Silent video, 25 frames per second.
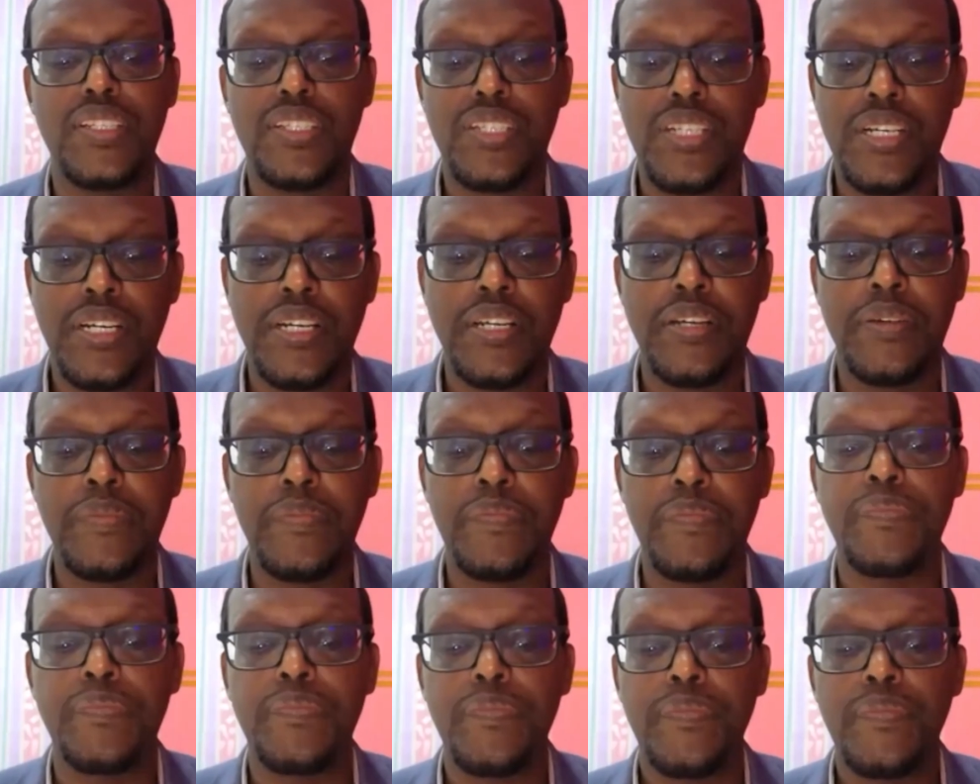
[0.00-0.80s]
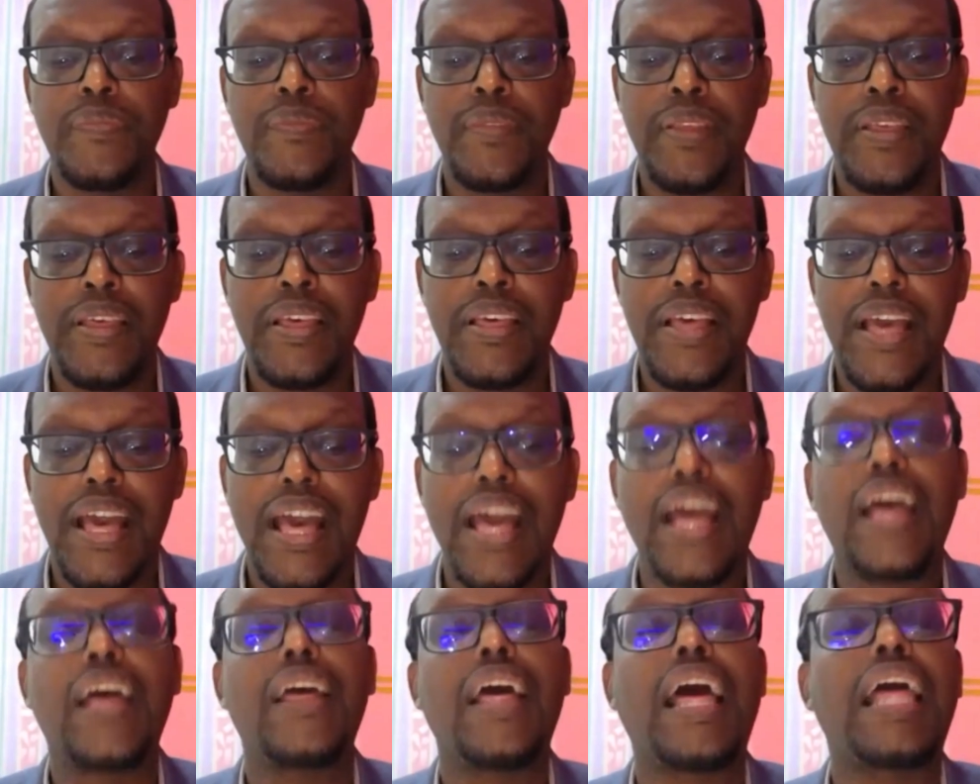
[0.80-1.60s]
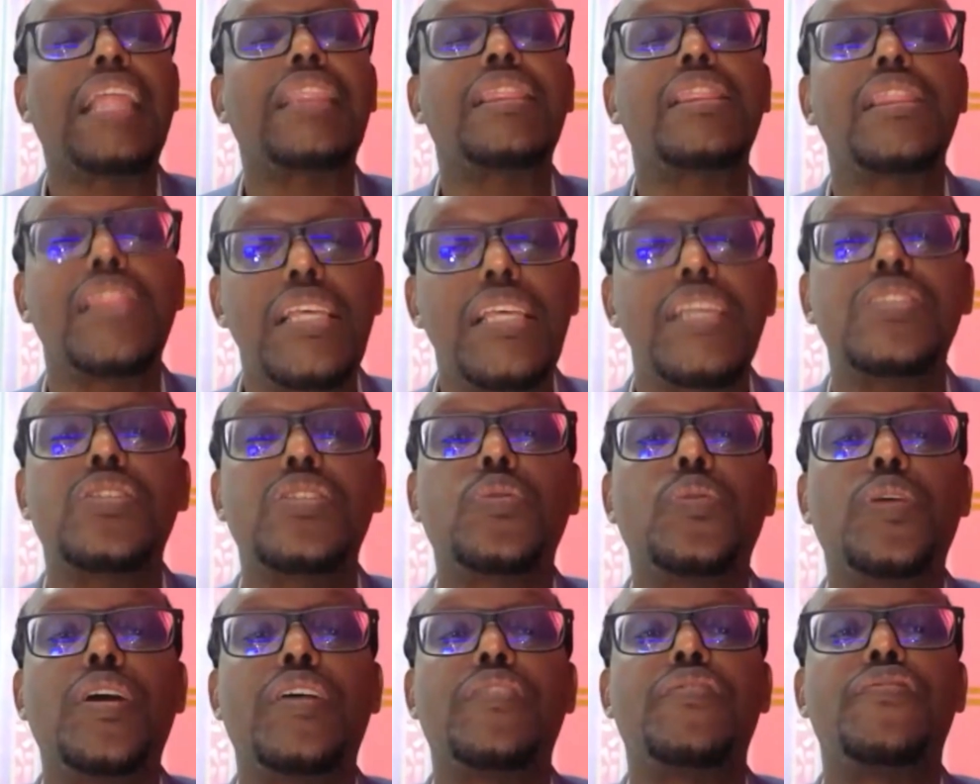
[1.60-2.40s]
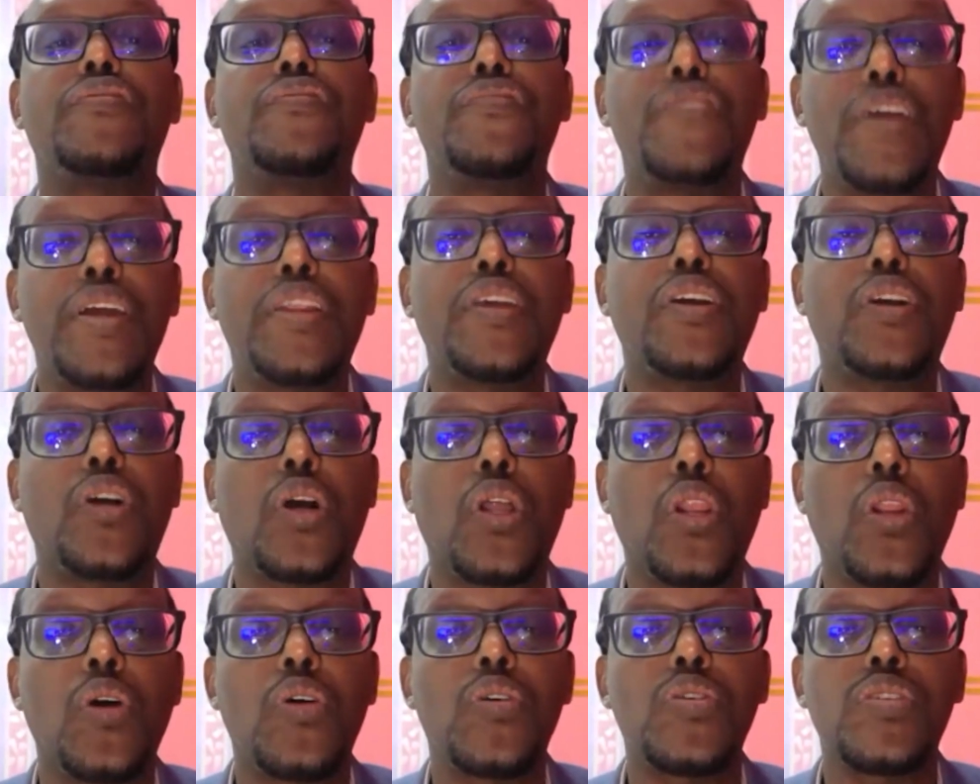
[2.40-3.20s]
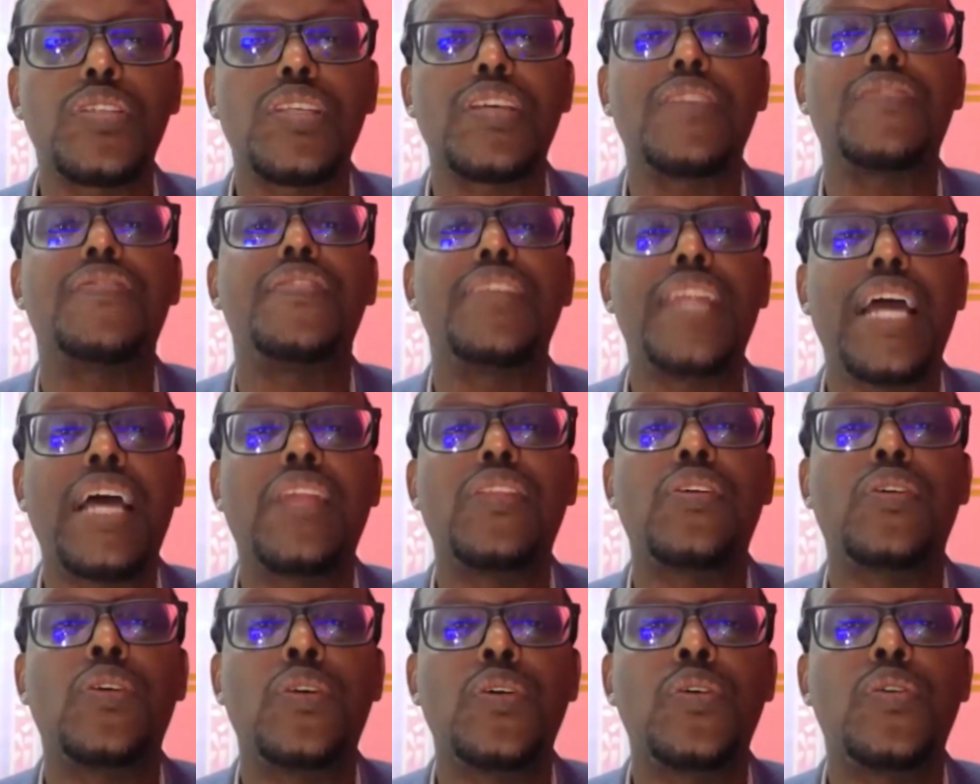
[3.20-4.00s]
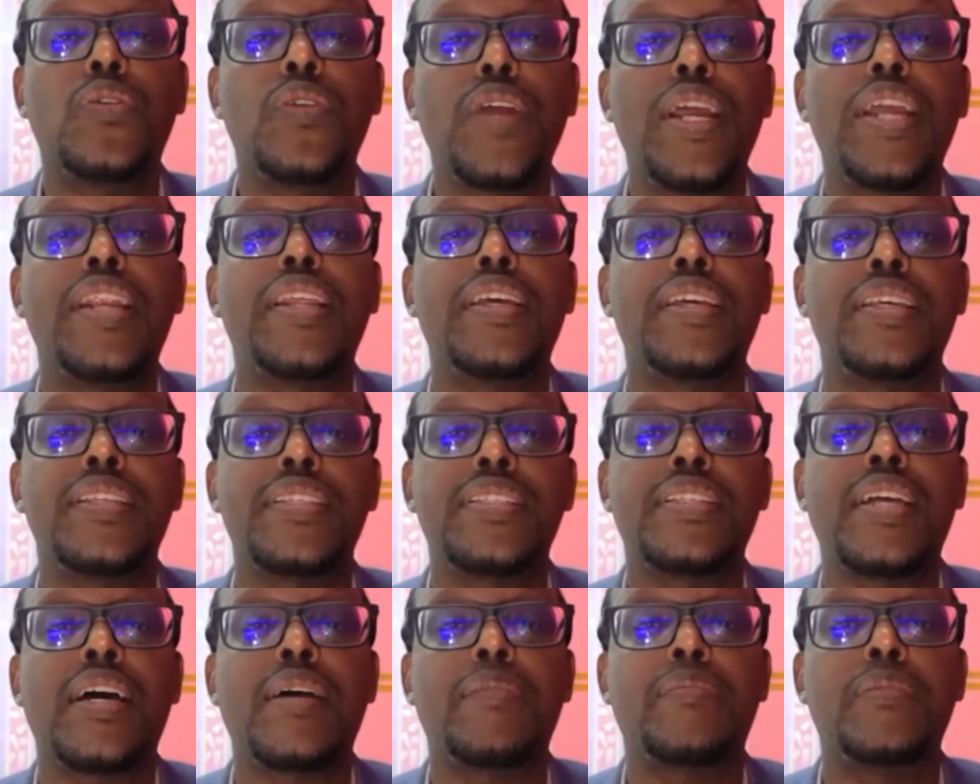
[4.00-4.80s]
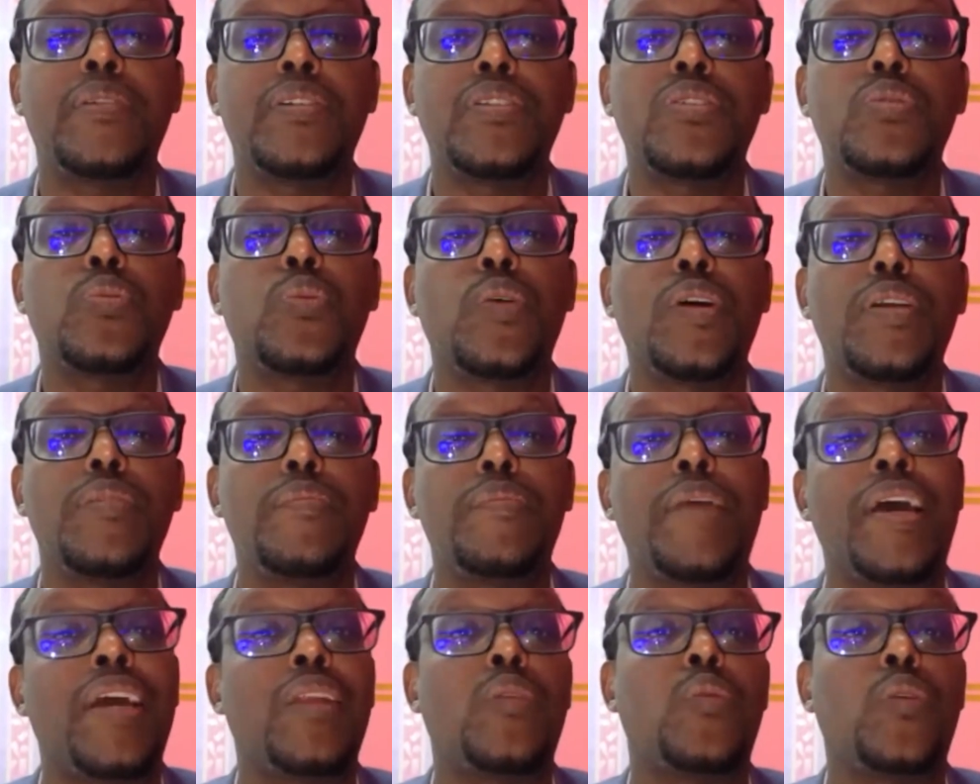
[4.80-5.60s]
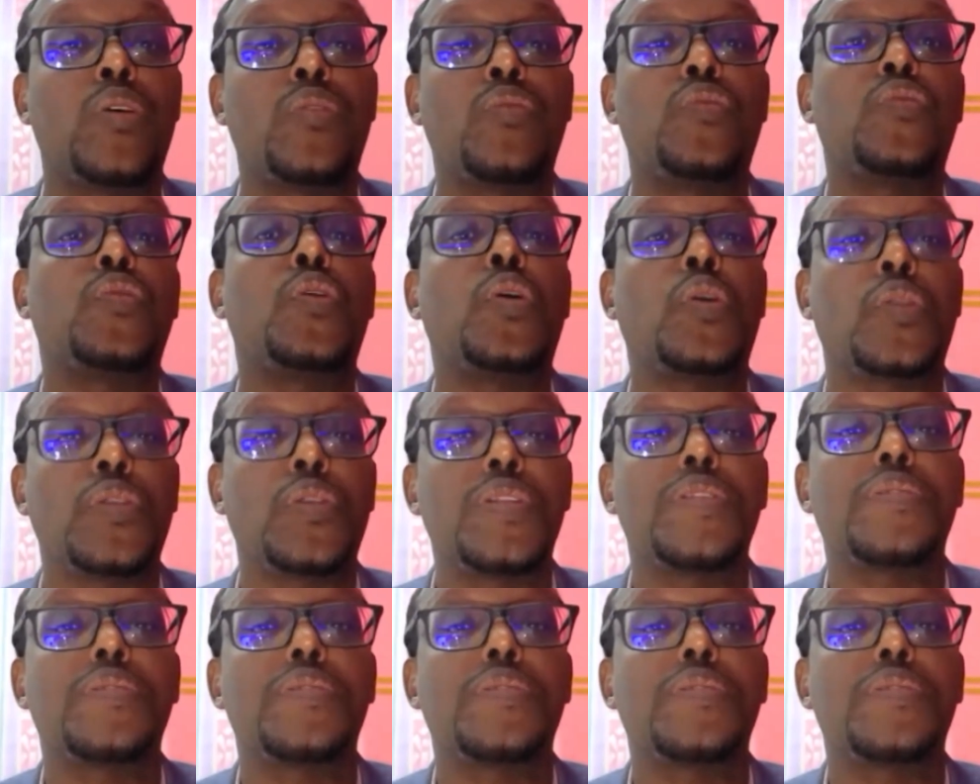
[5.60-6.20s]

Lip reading: term, at least we are very close, if not already established, one man, one vote,